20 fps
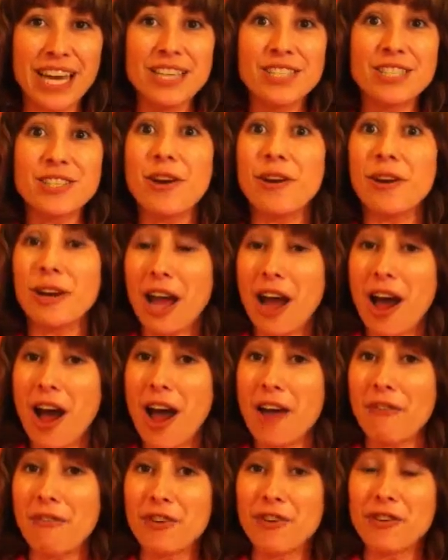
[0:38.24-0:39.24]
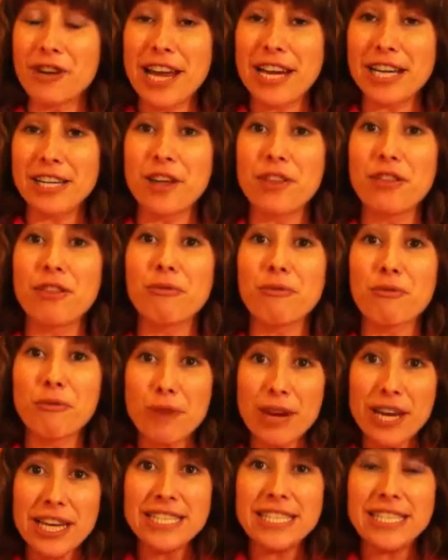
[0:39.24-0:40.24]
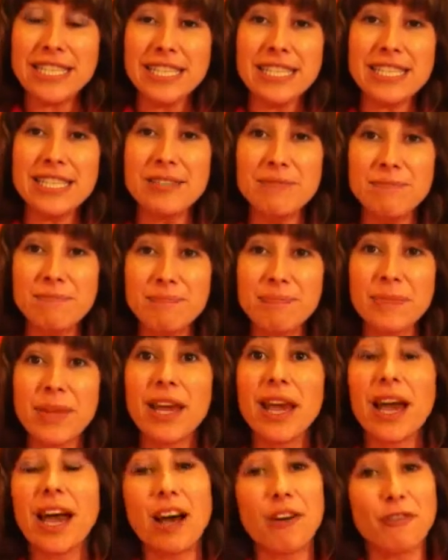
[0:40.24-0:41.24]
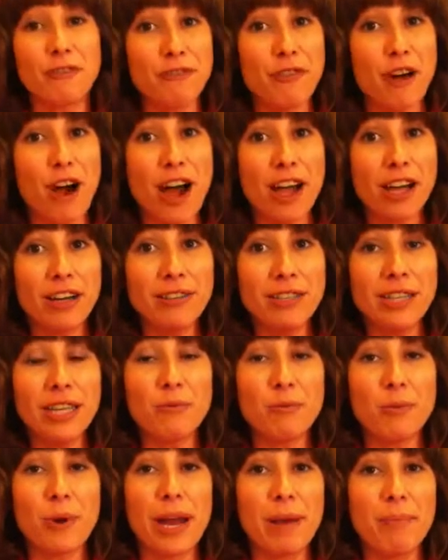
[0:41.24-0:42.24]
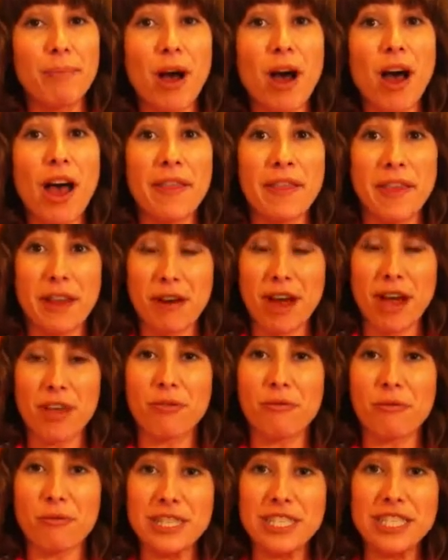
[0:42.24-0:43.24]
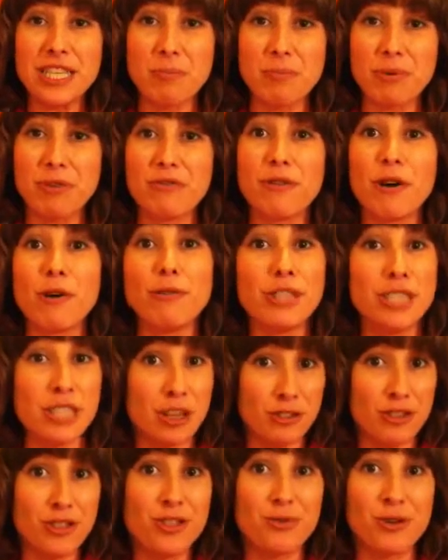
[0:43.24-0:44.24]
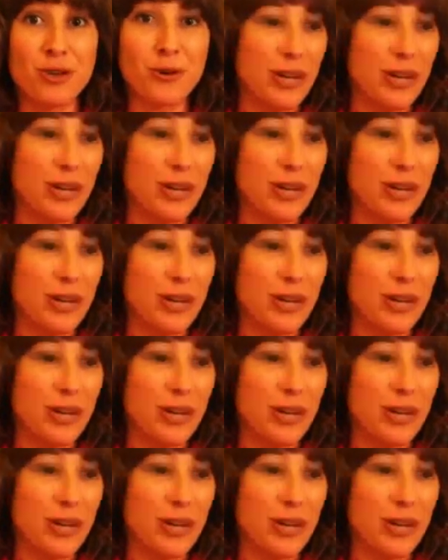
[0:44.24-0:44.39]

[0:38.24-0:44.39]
So I've created a 3-system file whereby there are 3 separate folders, and I'll just do a